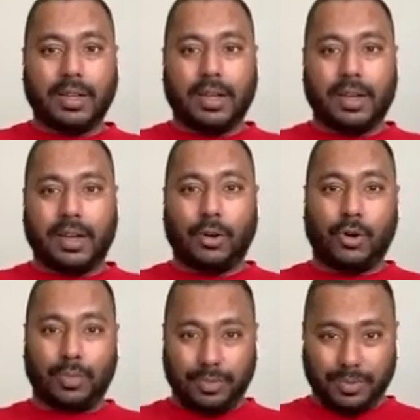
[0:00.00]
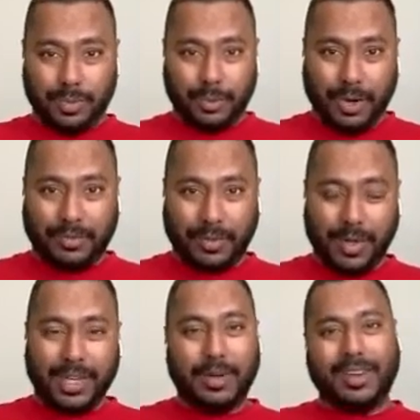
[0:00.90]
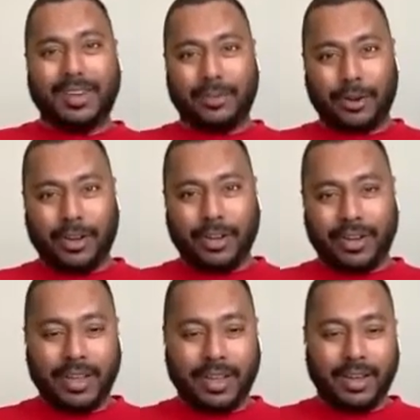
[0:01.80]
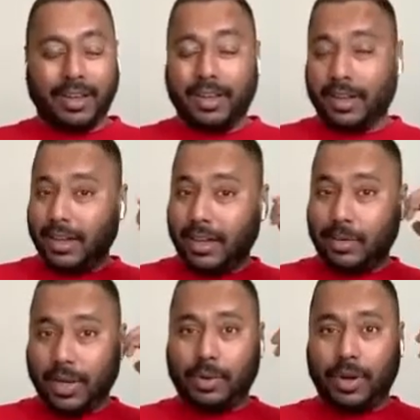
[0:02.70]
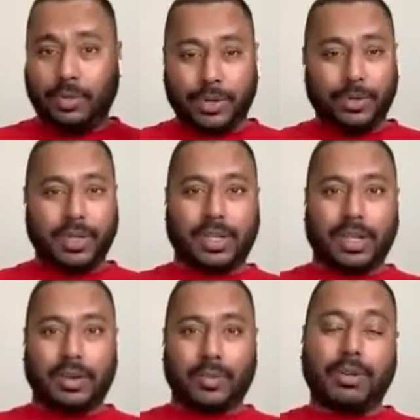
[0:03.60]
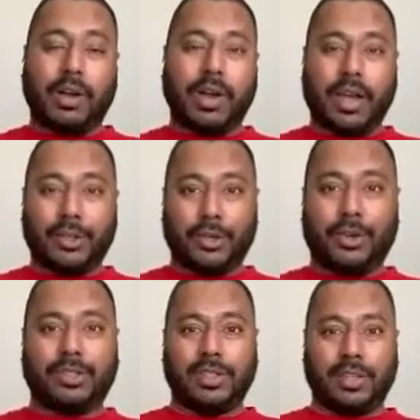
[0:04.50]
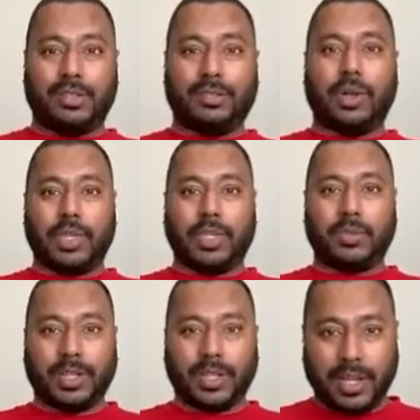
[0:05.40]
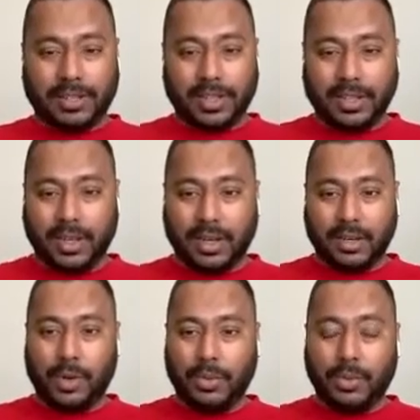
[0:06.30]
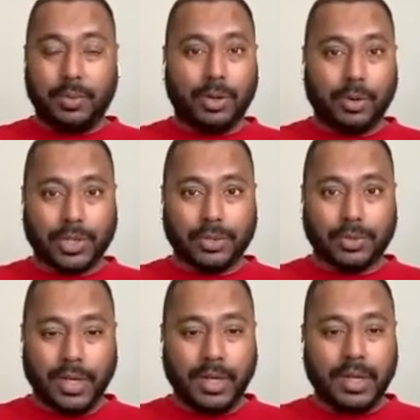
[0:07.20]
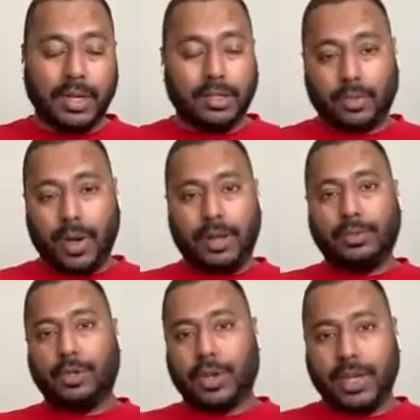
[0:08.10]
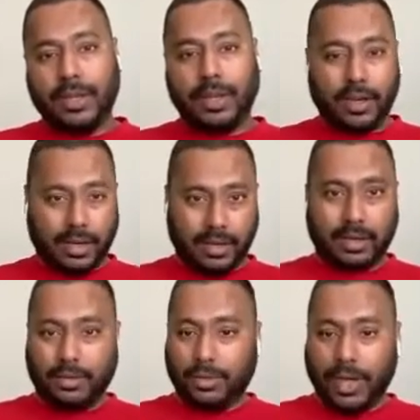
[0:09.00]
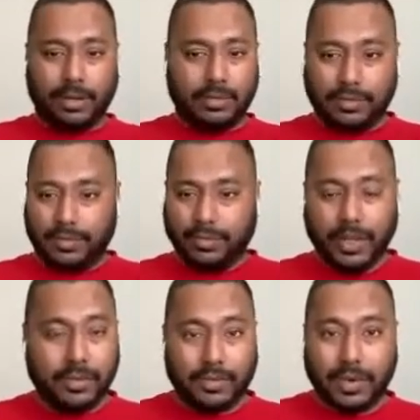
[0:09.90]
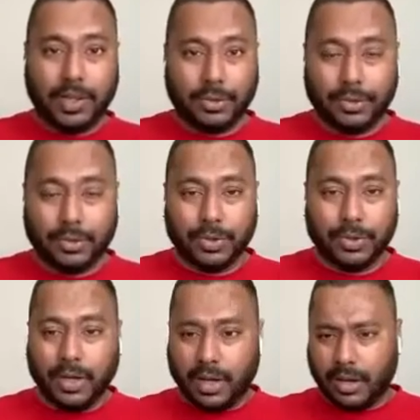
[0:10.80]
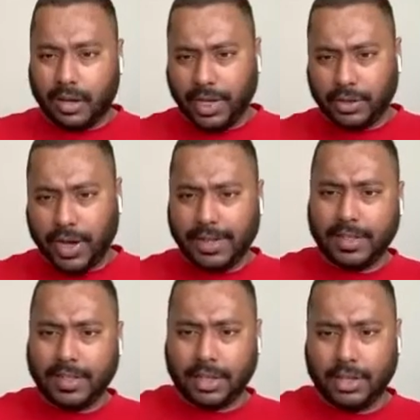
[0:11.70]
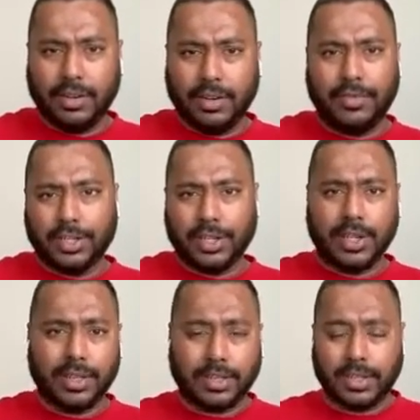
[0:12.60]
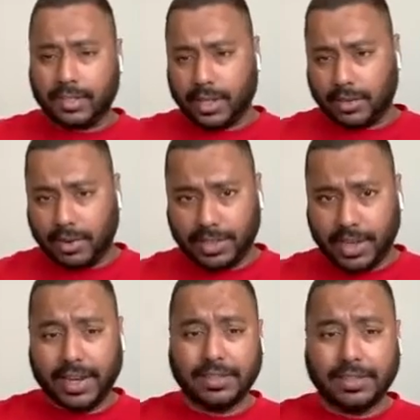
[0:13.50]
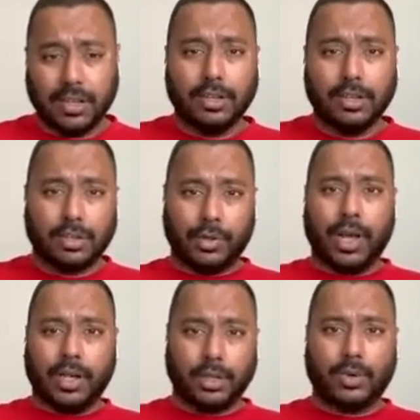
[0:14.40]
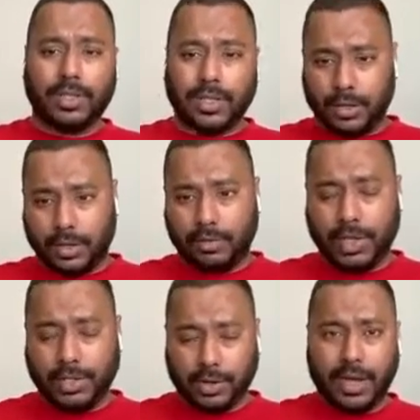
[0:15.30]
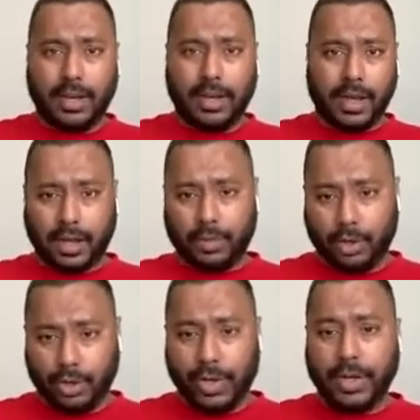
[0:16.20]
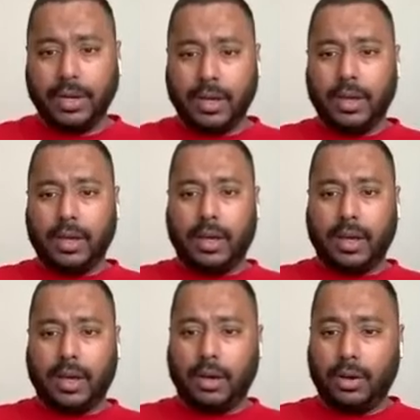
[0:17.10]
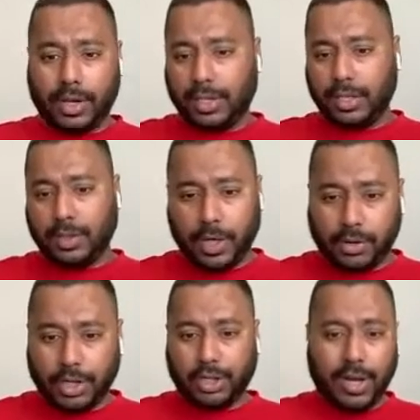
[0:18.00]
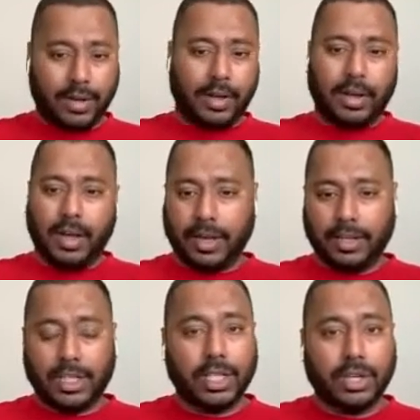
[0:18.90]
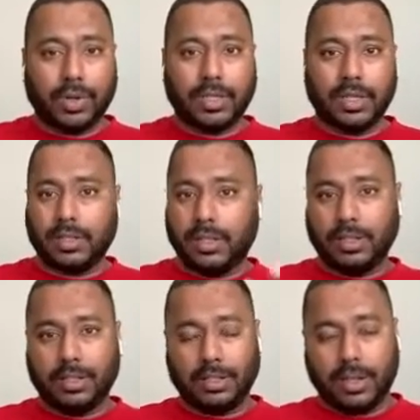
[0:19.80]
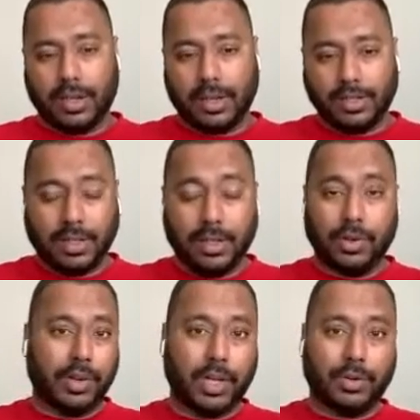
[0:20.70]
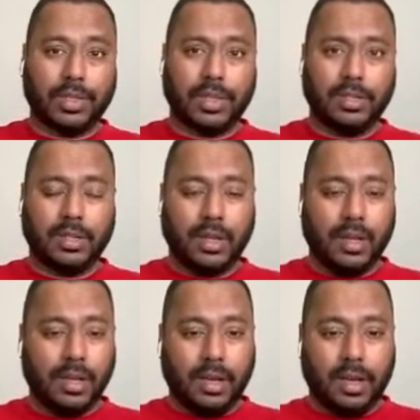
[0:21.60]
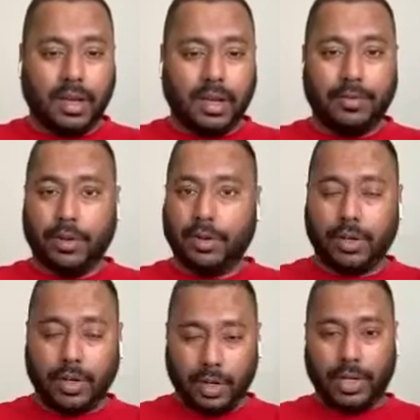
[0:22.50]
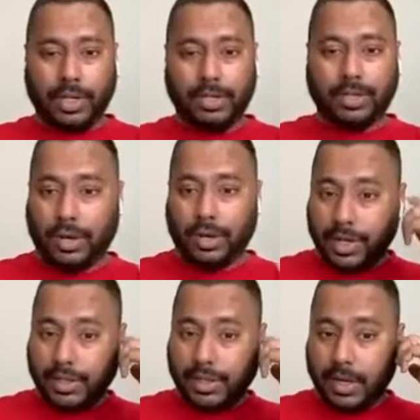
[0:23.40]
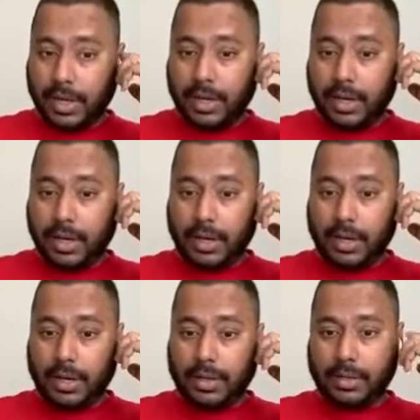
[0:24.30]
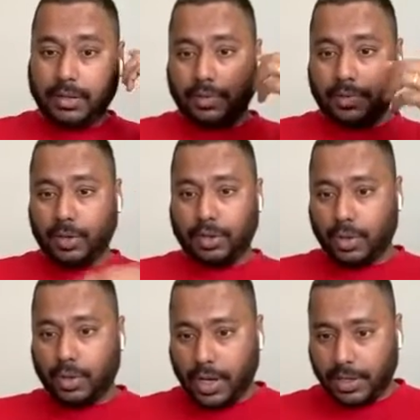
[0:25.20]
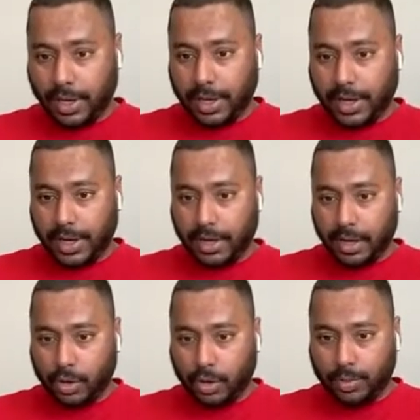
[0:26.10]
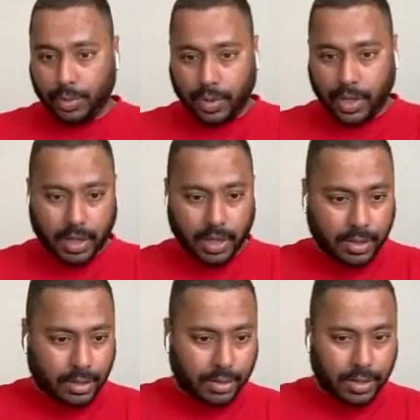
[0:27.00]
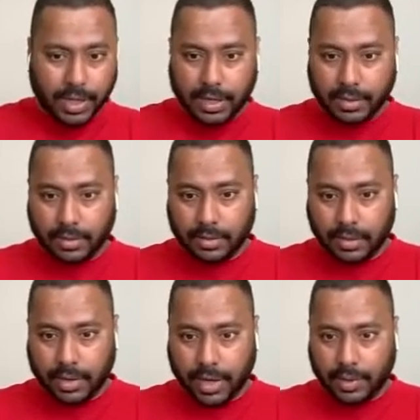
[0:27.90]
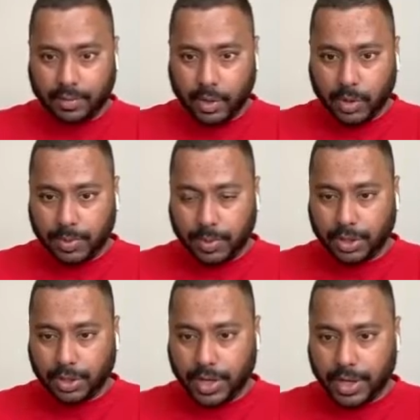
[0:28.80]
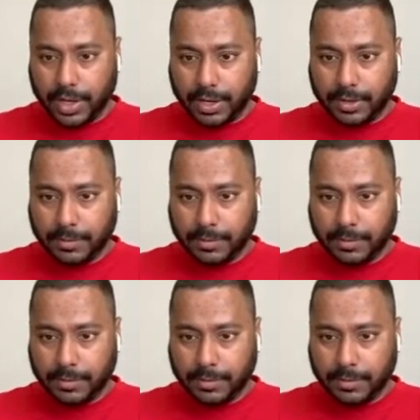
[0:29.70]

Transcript: I hope you are familiar, but if you're not, then well, what we do is we run hackathons. That's what we specialize in and what we've been always doing. So while I'm talking, you can feel free to raise your hands. There's actually a feature here that says raise hands. So if you want to ask a question, you can raise your hand and I can pull you in. Or you can just put it on chat and I can see your questions and just answer if you have any questions. If not, you can just join this. So for those who are joining in, I hope you are tuned in. All right, we have more people joining in.